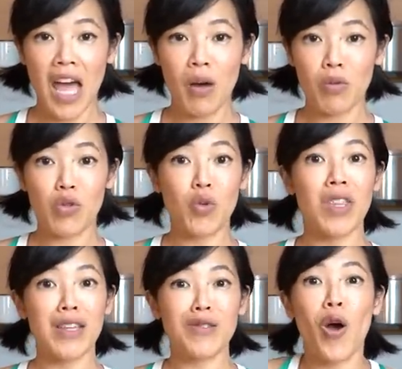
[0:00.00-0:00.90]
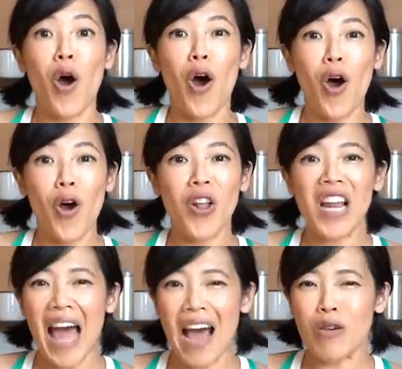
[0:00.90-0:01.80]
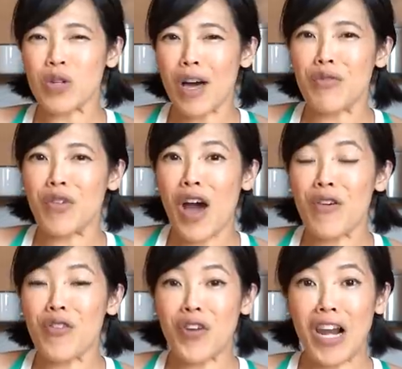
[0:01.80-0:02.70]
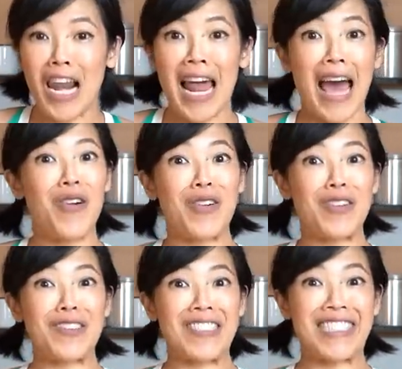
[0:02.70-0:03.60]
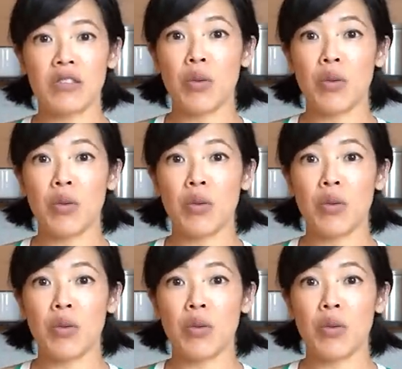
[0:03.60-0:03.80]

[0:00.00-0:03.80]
And we're doing this all out of flowers.